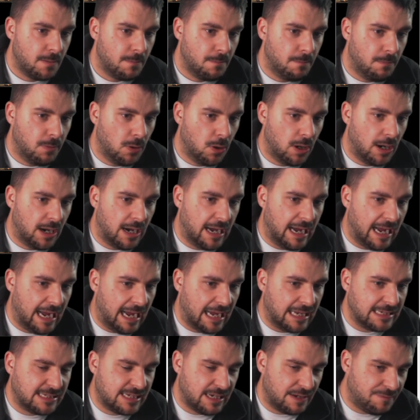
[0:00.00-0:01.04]
But
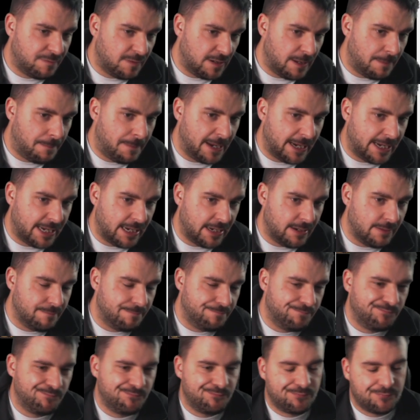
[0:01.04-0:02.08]
I'd definitely pick it.
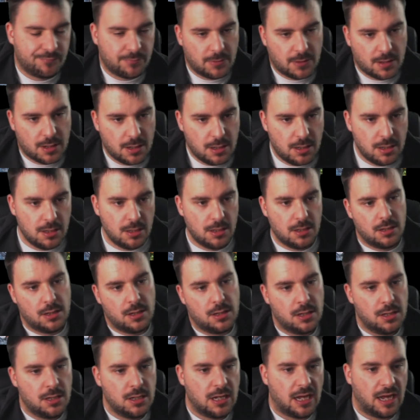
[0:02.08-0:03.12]

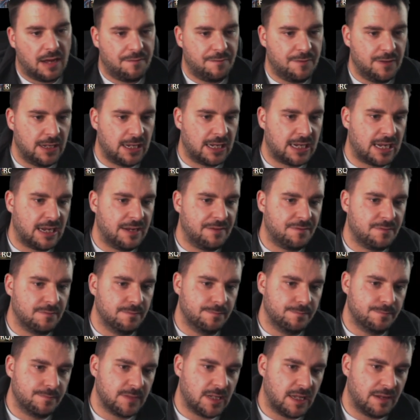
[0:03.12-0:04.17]
I feel like I
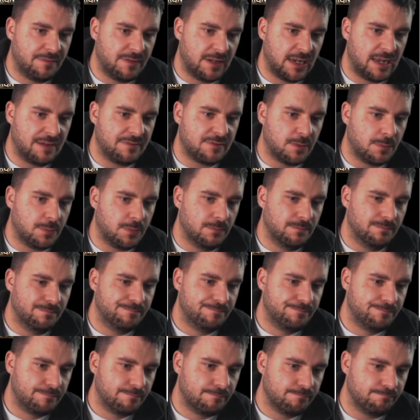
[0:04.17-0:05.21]
have to.
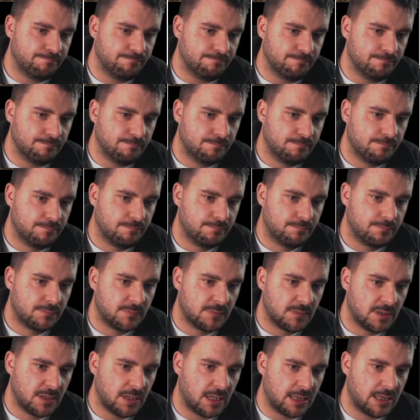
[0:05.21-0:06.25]

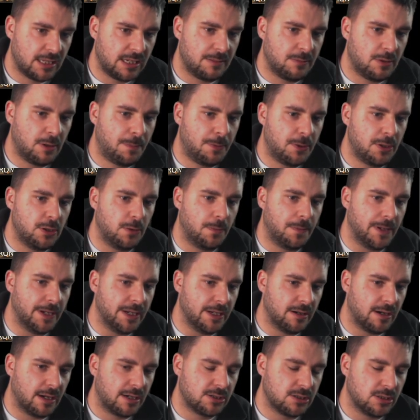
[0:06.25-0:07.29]
I think I'm gonna put it up here
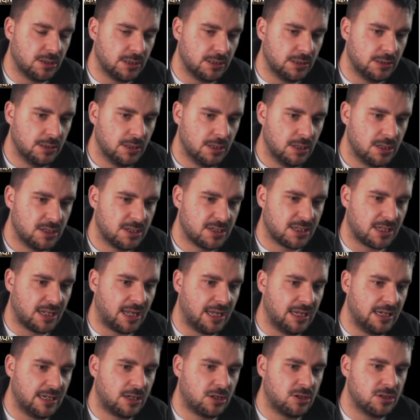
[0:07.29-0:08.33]
actually,
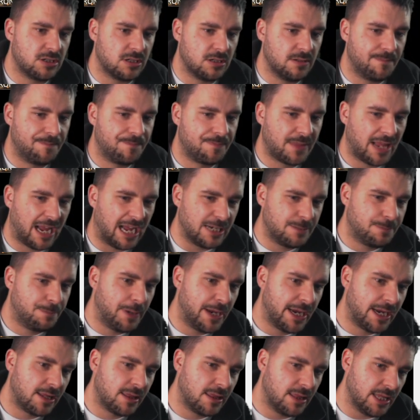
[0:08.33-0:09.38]
slightly, because I'd
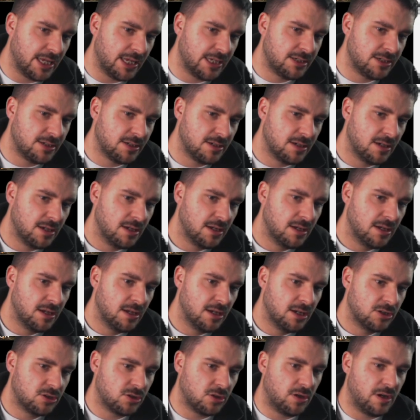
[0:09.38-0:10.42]
pick this.
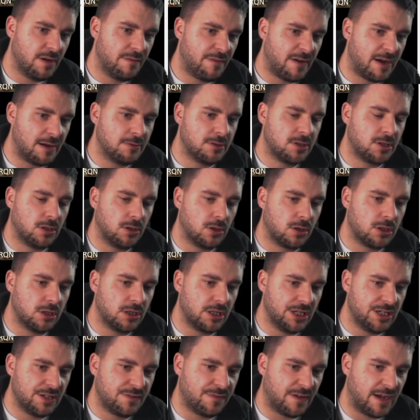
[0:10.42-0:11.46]
So if I was to look at
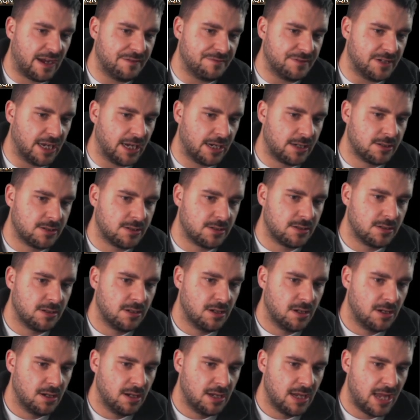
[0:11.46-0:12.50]
these 5 decks,
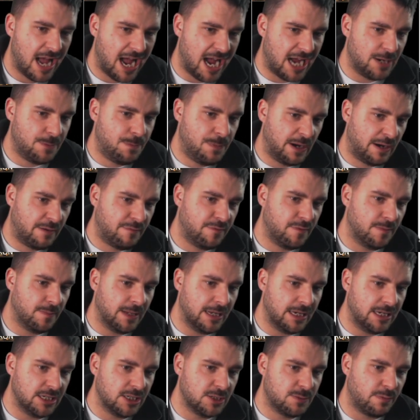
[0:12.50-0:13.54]
I'd pick
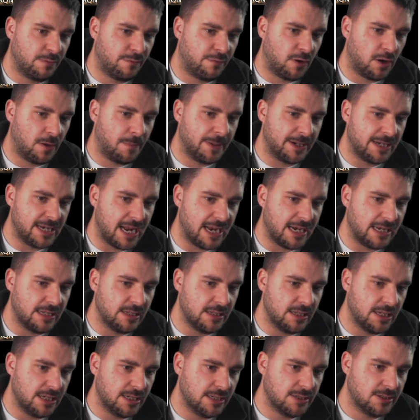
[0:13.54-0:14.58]
Familiars before I picked any of
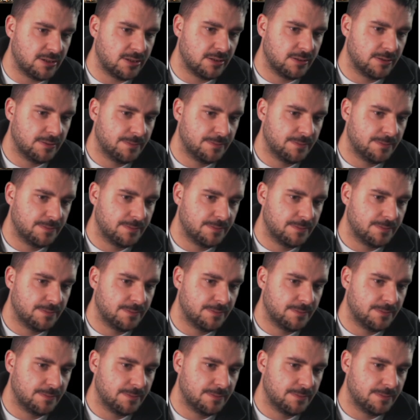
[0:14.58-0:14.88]
these.